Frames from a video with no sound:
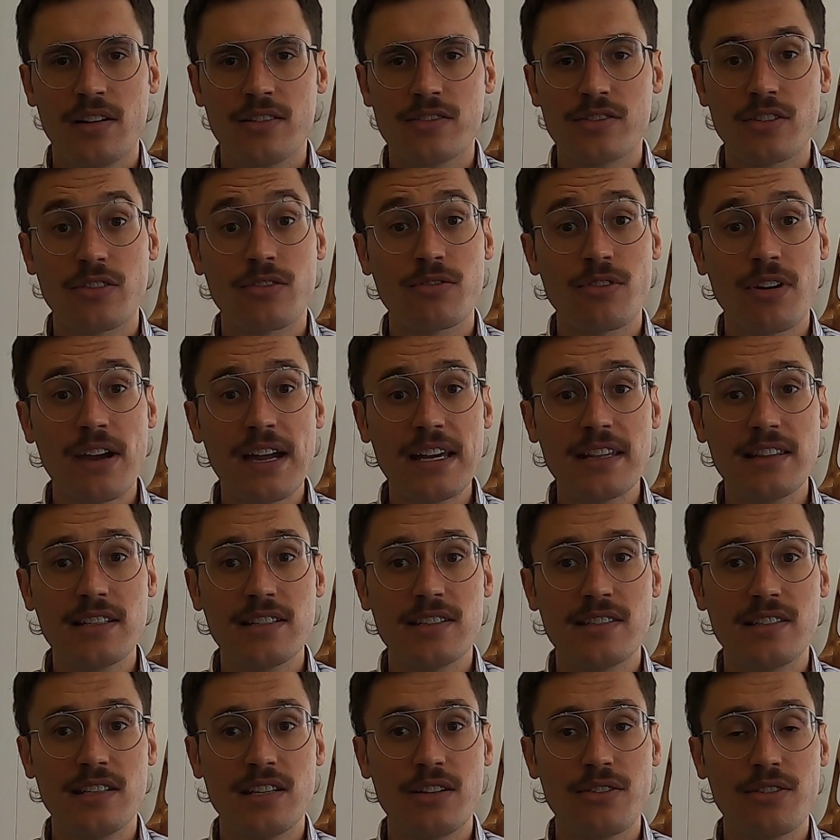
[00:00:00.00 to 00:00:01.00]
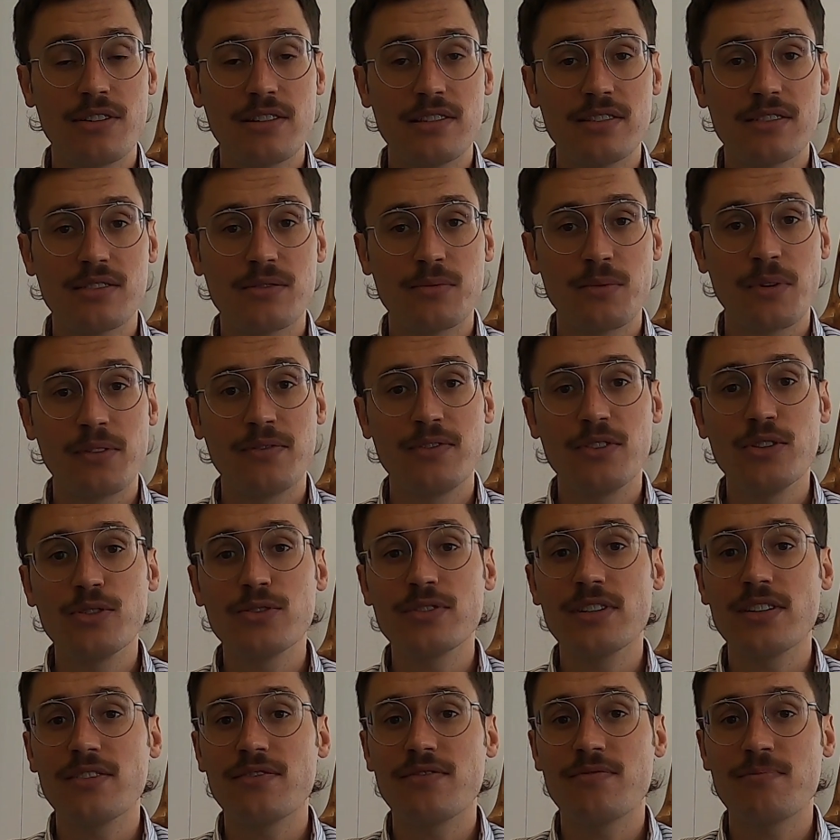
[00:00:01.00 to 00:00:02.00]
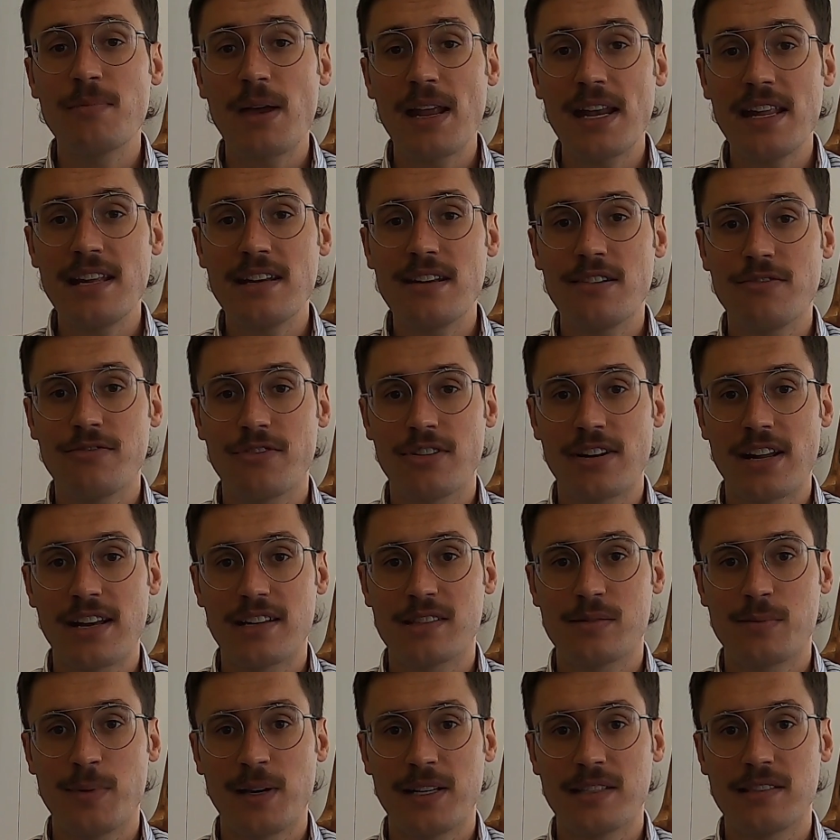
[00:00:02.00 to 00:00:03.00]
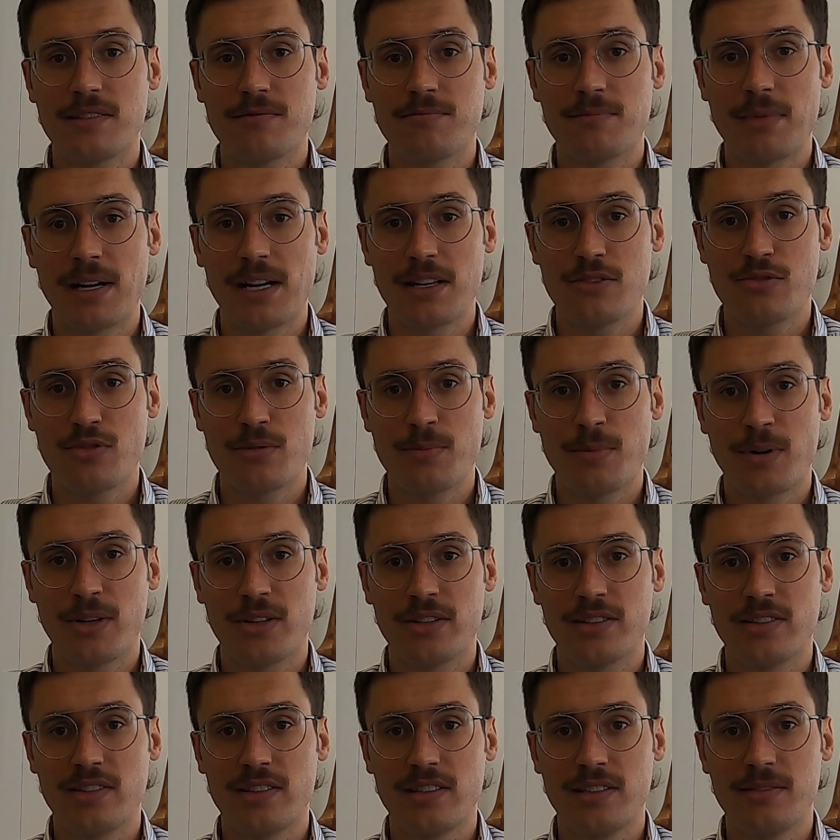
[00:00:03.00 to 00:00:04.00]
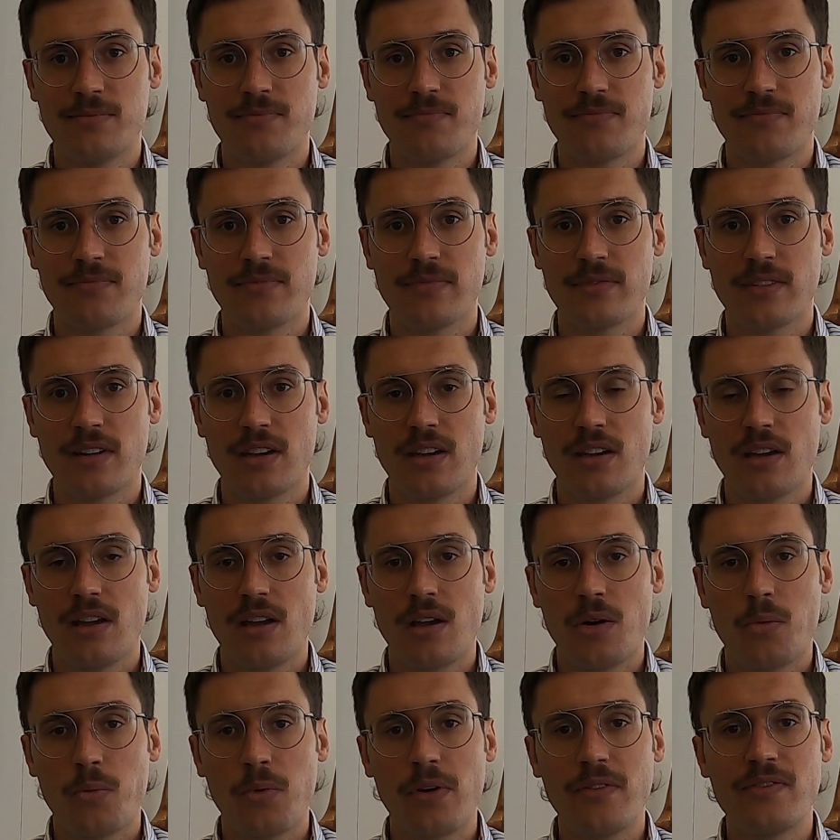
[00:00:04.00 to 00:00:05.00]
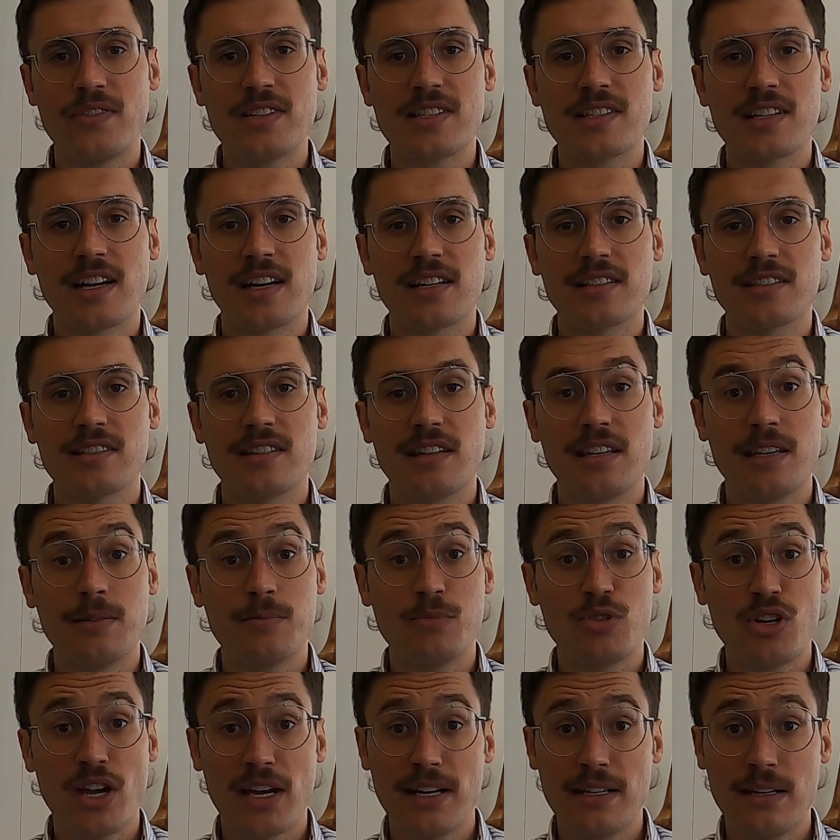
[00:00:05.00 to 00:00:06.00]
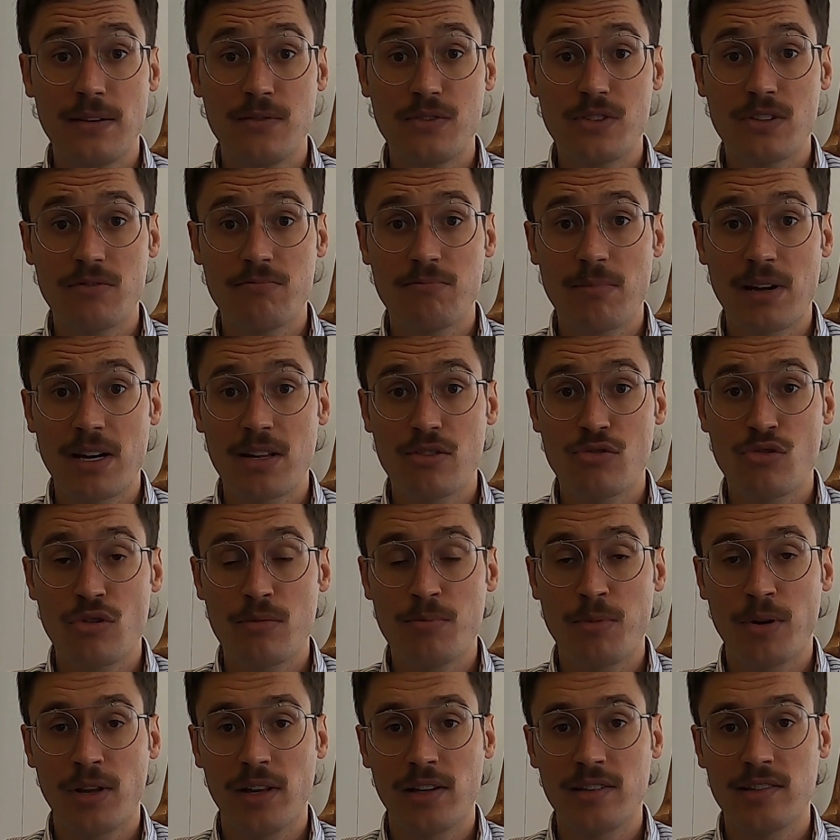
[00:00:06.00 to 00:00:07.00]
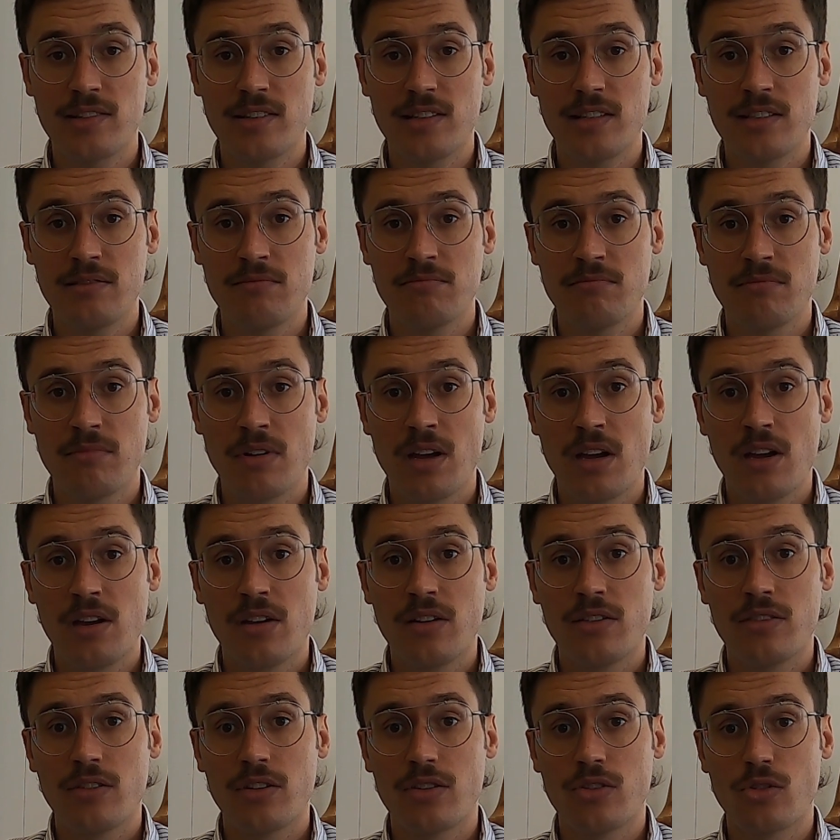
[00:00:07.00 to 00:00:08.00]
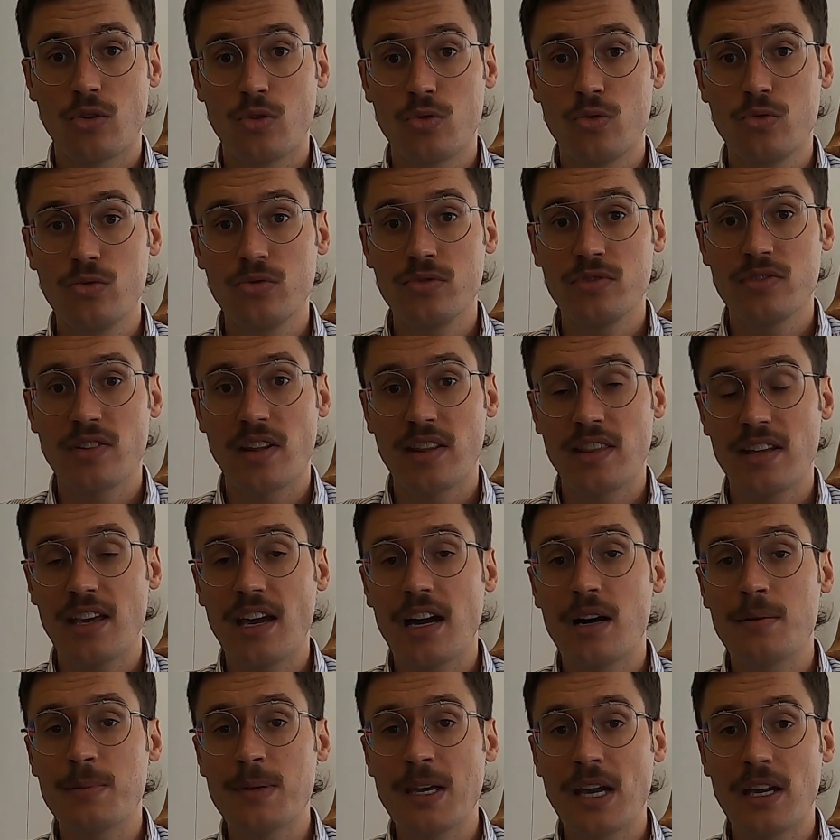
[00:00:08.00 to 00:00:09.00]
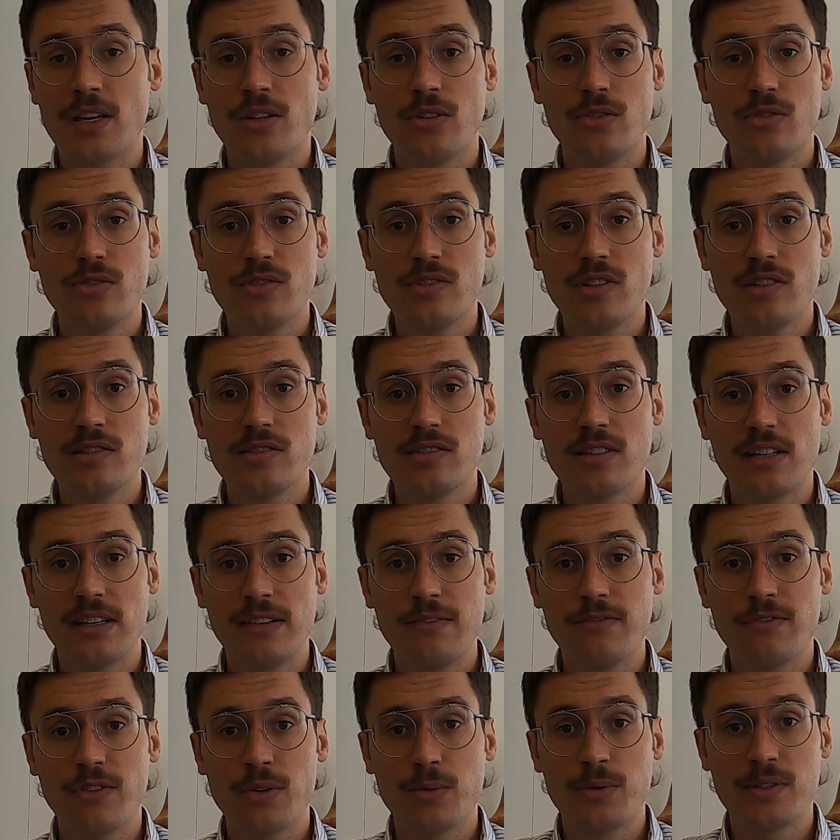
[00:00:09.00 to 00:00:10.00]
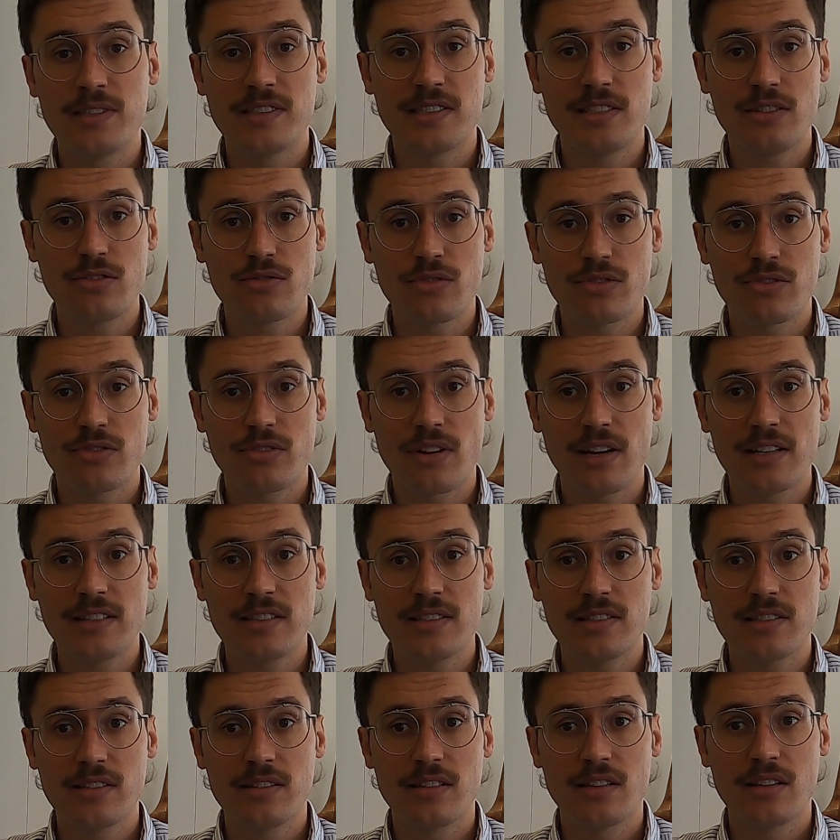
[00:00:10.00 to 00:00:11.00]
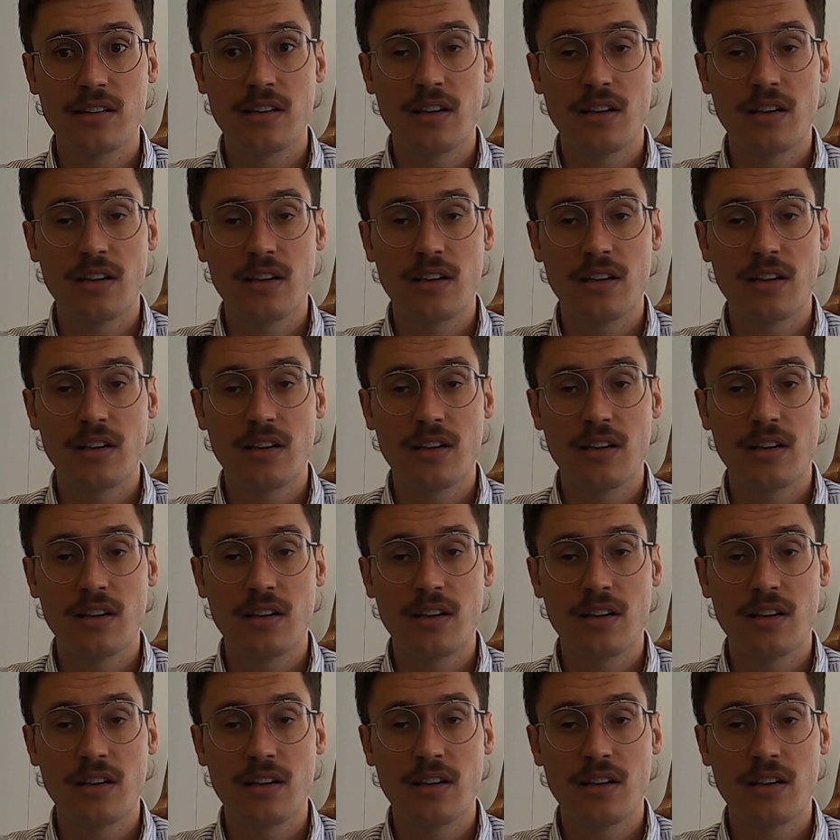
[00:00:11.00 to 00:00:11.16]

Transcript: So throughout the series, we've looked at many different aspects of monetary policy. We've discussed the objectives of monetary policy, the tools that the RBA uses to influence interest rates,